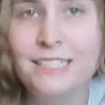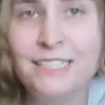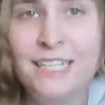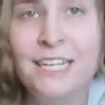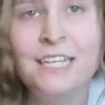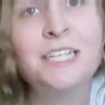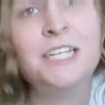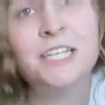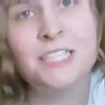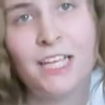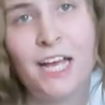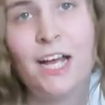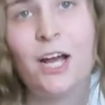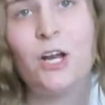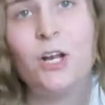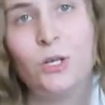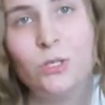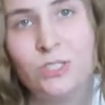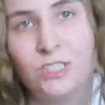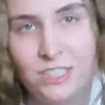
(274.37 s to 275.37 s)
got a 10? Because I
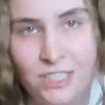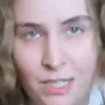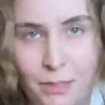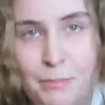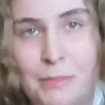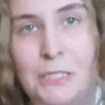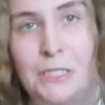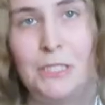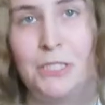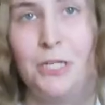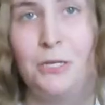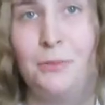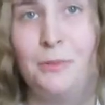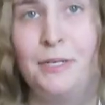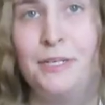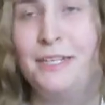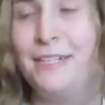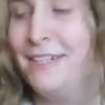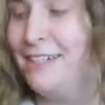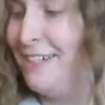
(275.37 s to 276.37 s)
got no stomach
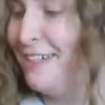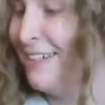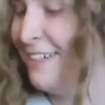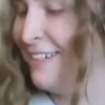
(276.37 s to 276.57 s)
showing.